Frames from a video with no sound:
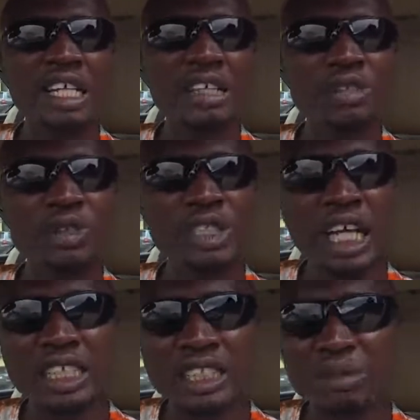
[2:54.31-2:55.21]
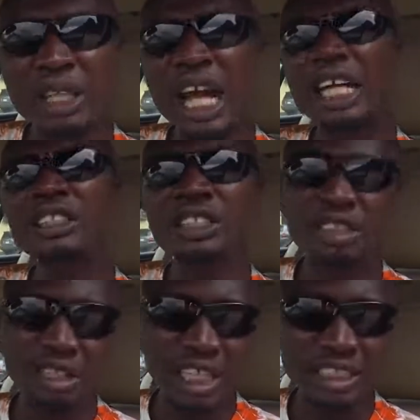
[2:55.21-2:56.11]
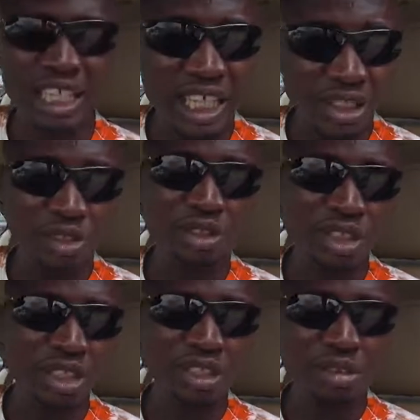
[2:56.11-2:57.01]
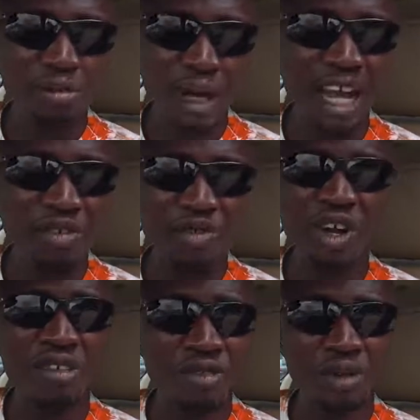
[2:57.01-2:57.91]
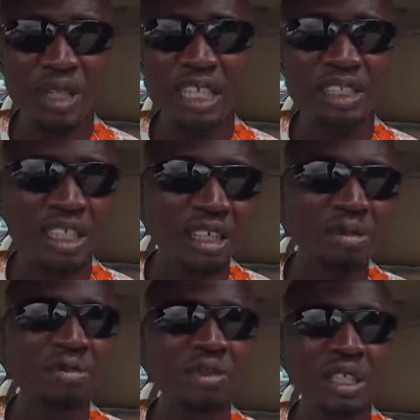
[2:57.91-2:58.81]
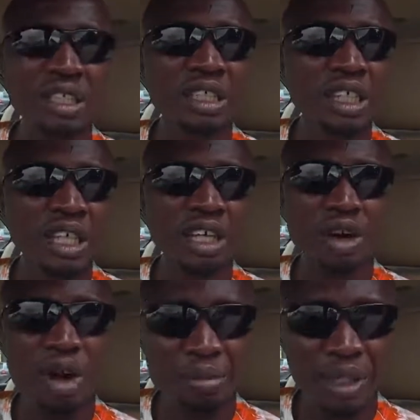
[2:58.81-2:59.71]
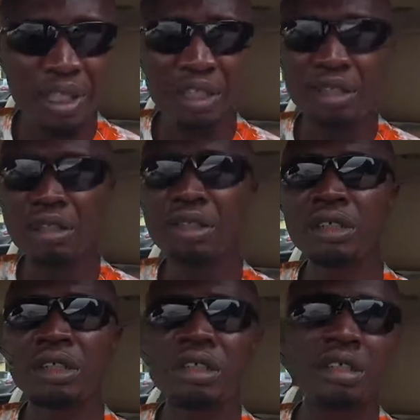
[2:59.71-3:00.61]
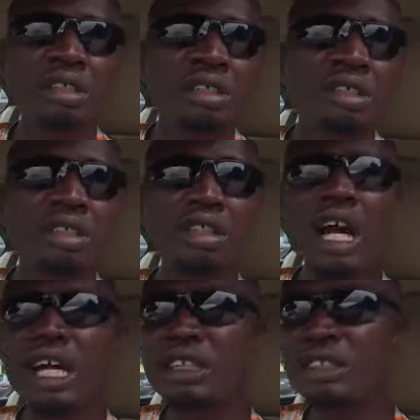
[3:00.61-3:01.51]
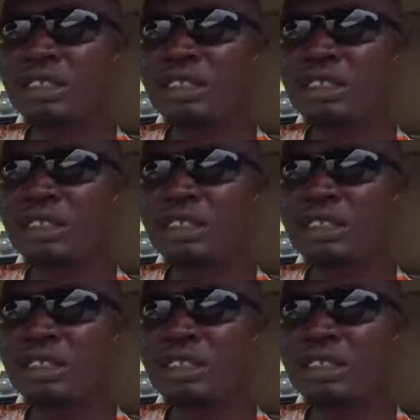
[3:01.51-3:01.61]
which has similar engine, and started buying fuel from that same company. And